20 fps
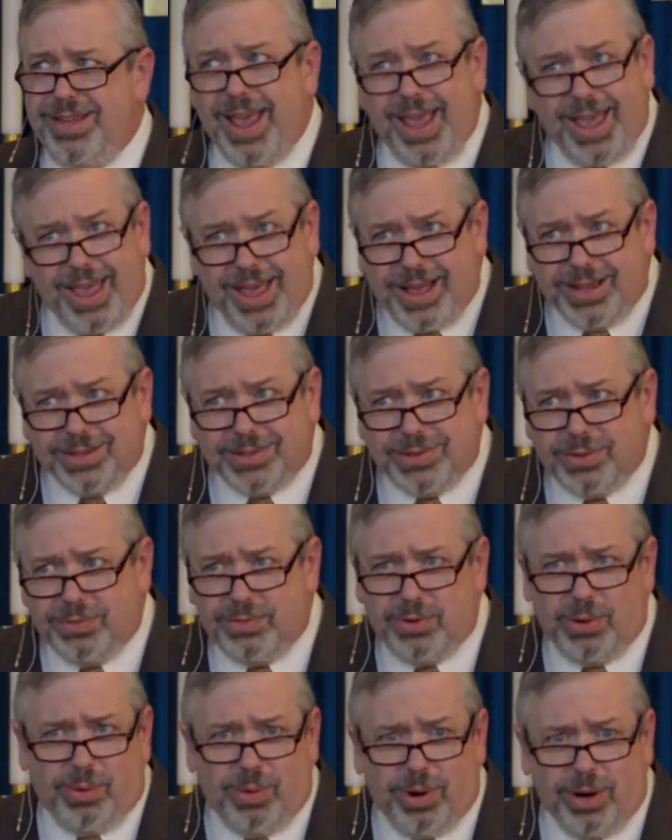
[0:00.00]
Yes,
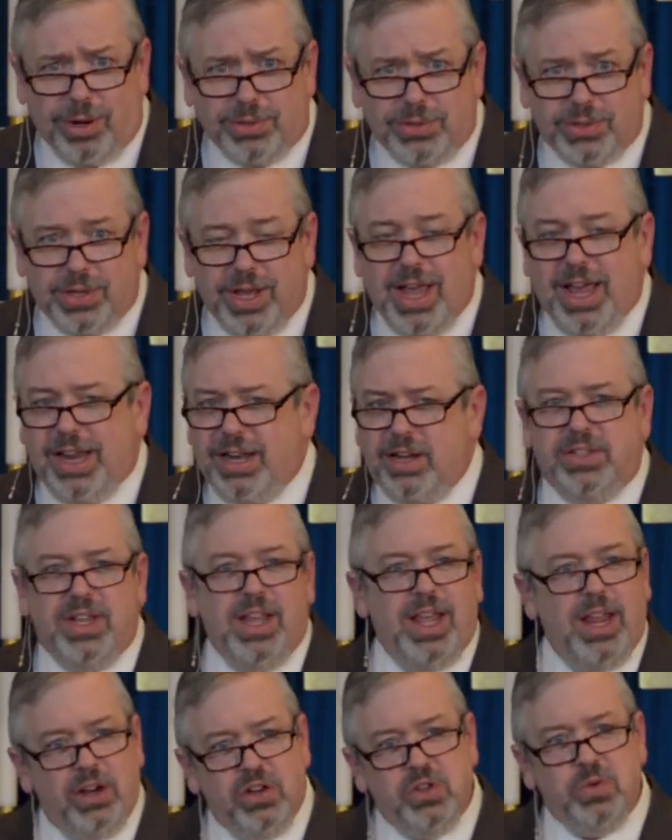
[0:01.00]
of course. Now
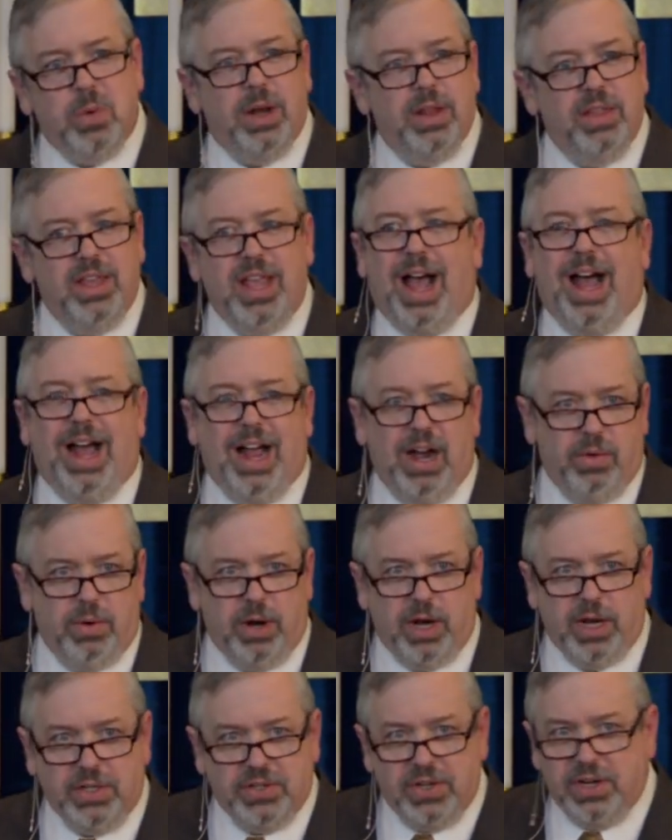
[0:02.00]
see, here's one of the
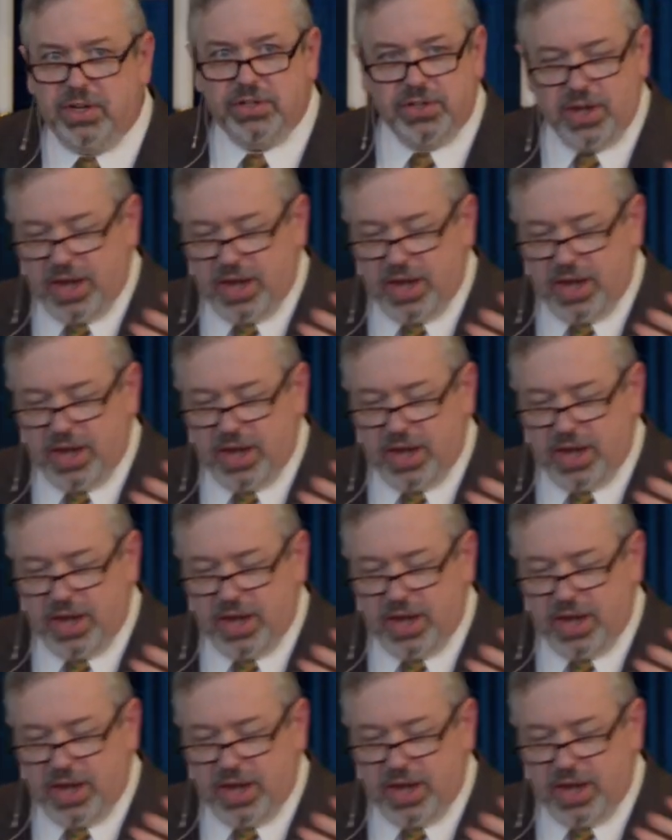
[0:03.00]
ironies.